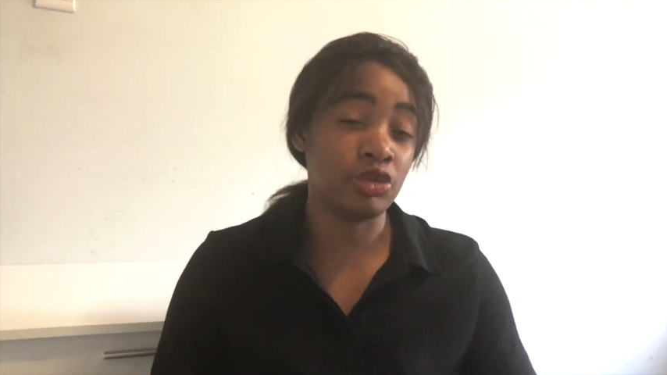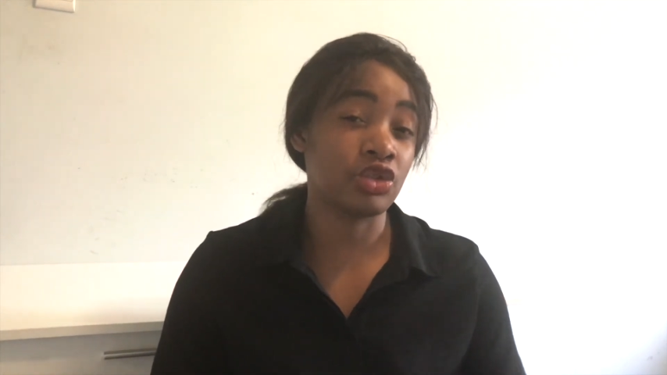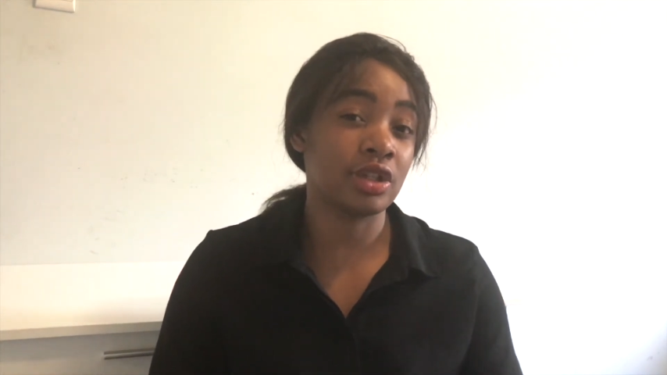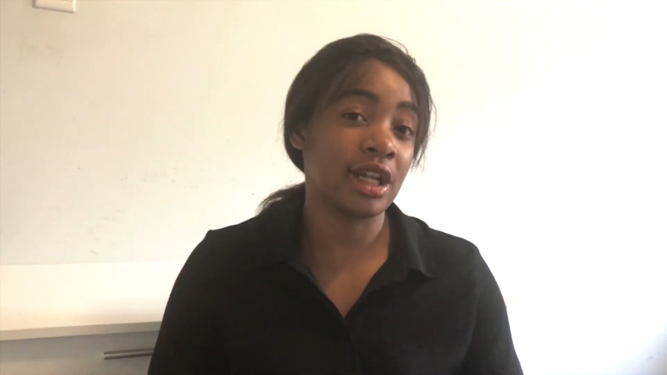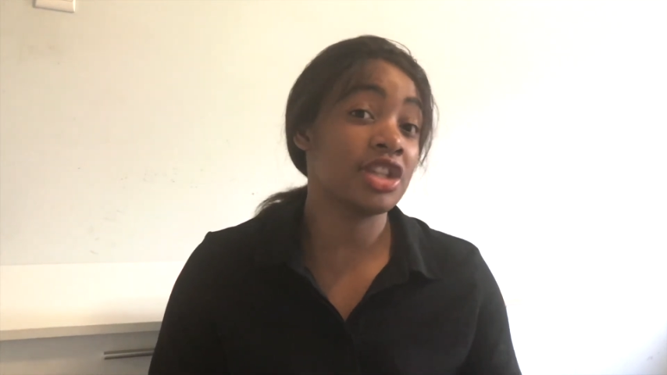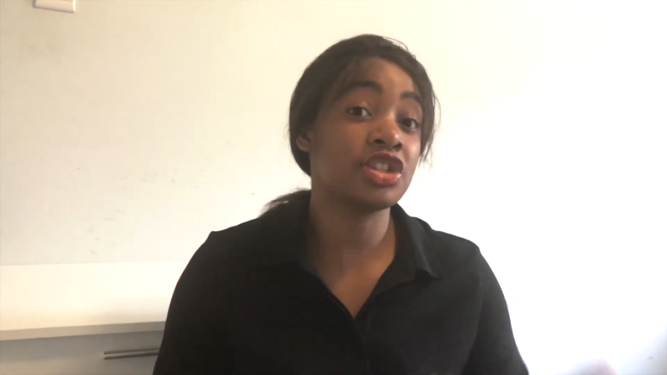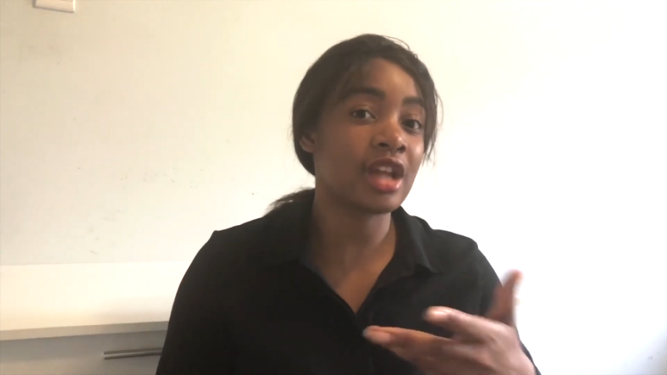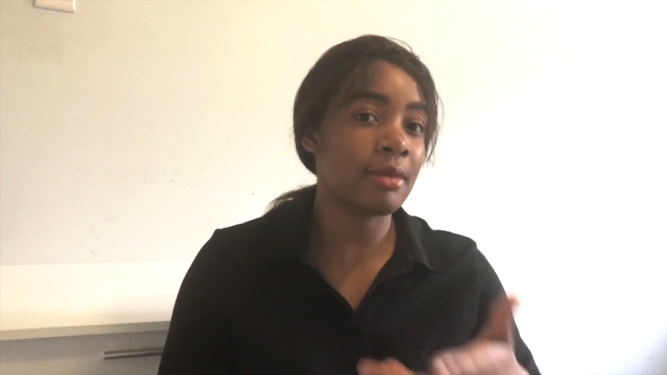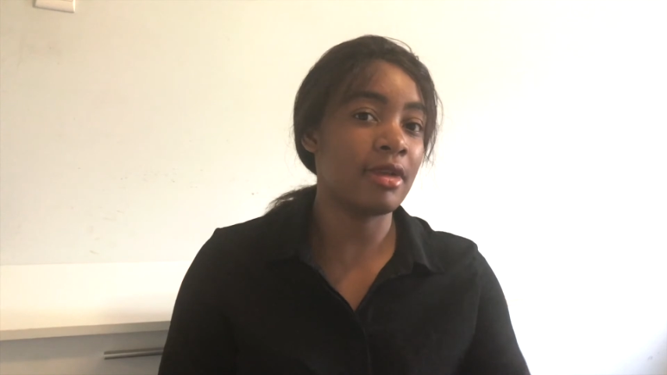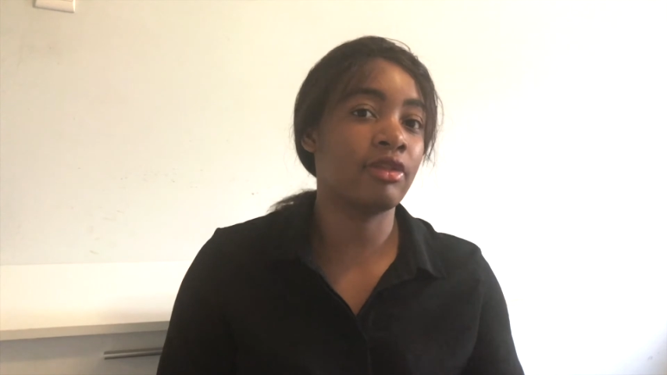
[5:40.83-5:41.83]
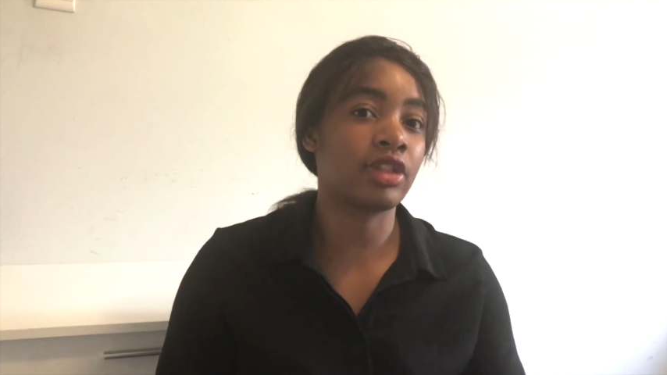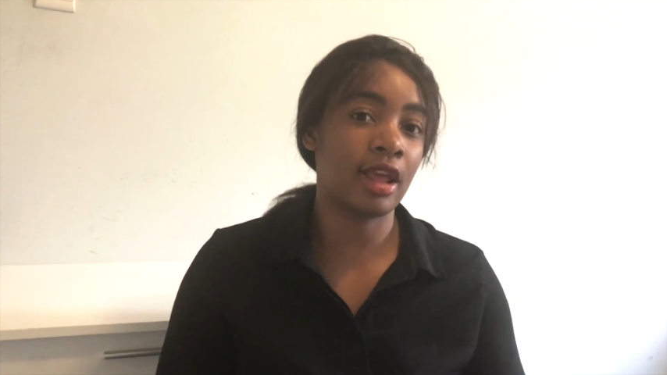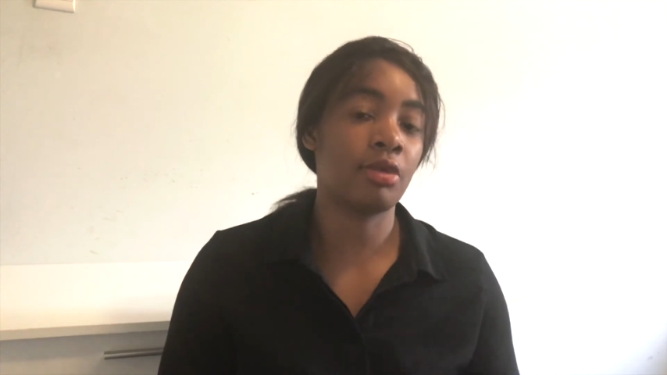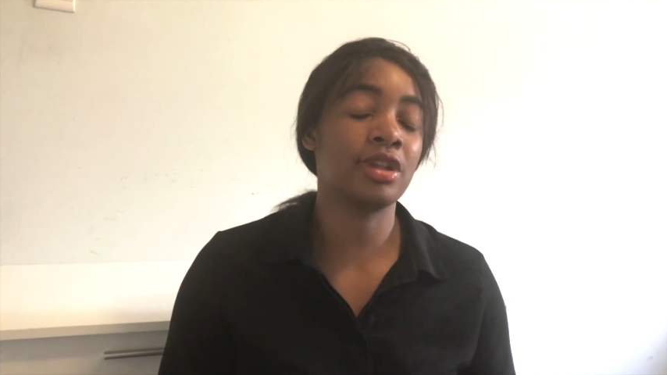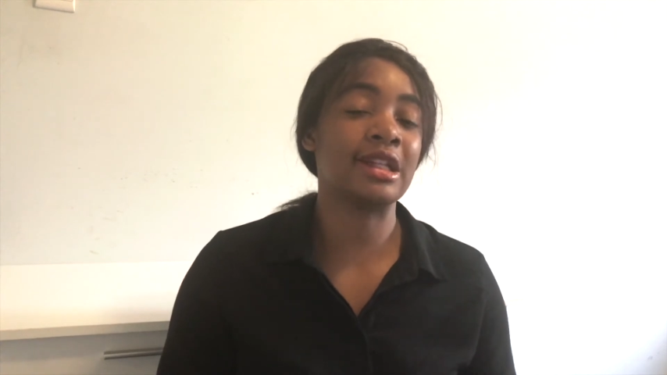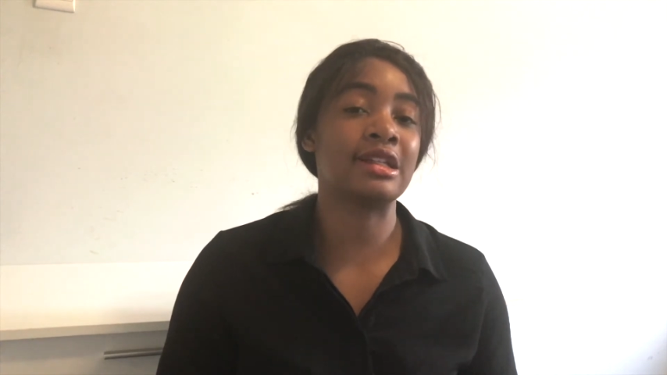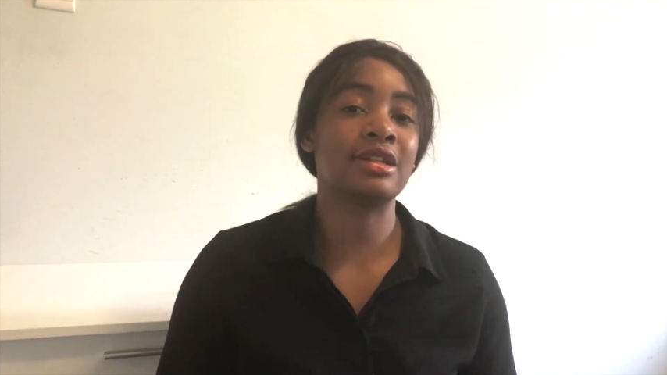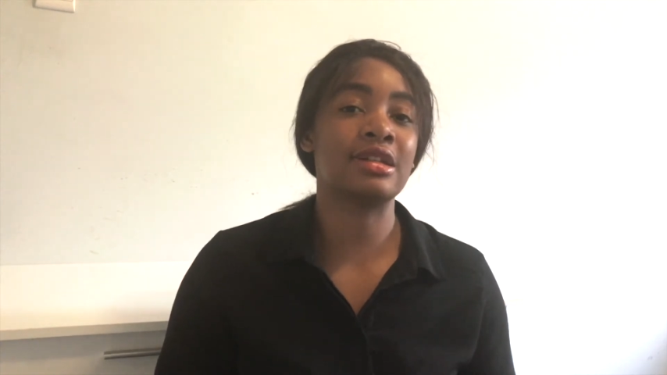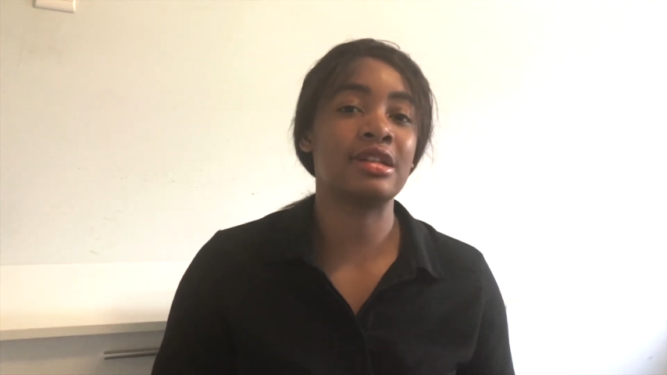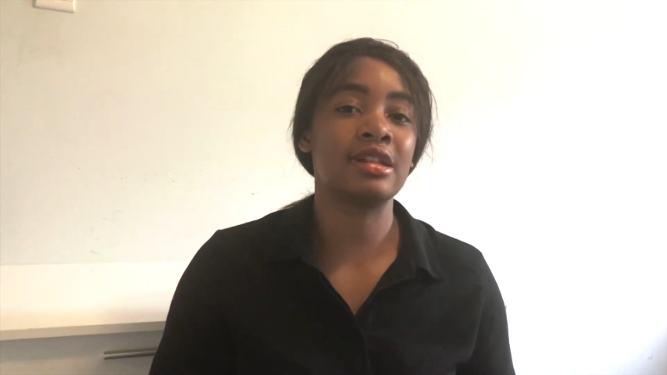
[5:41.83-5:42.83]
during lunchtime if they're willing
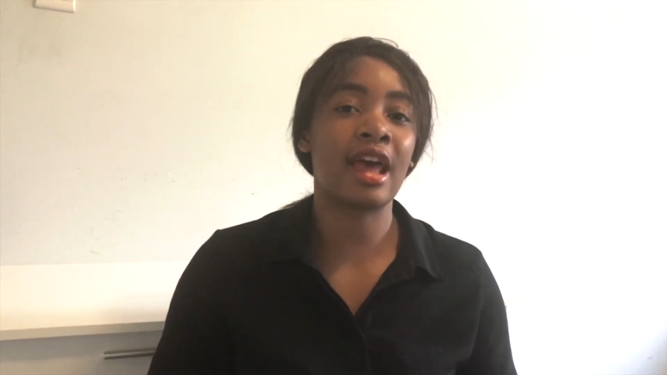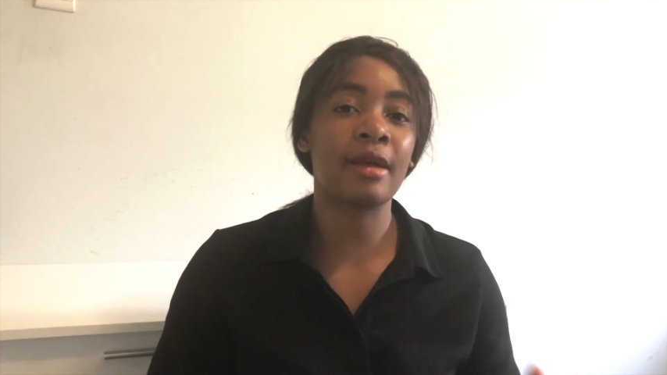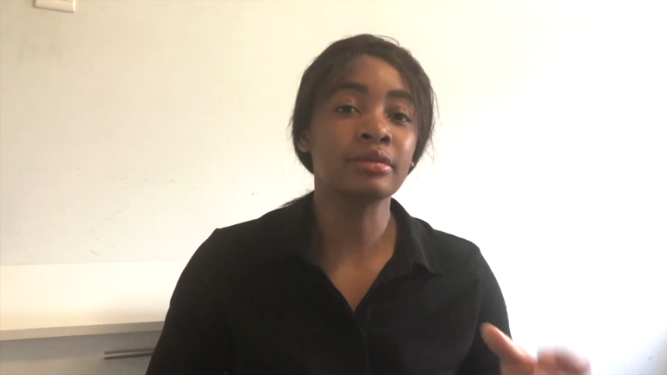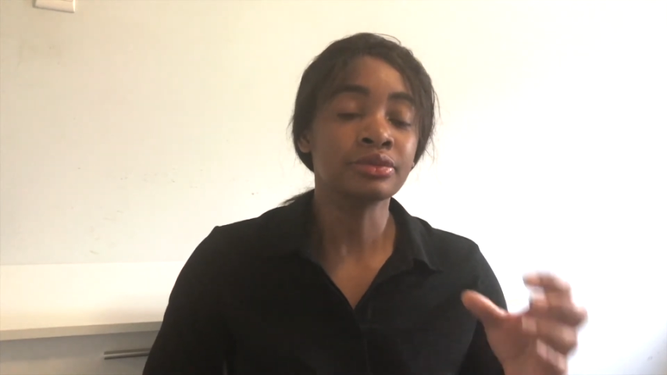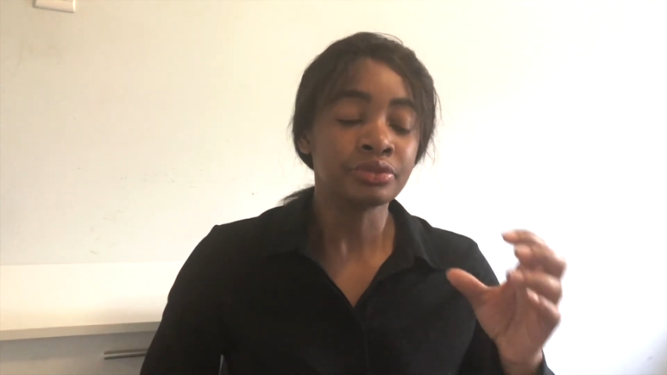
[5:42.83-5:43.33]
to do that.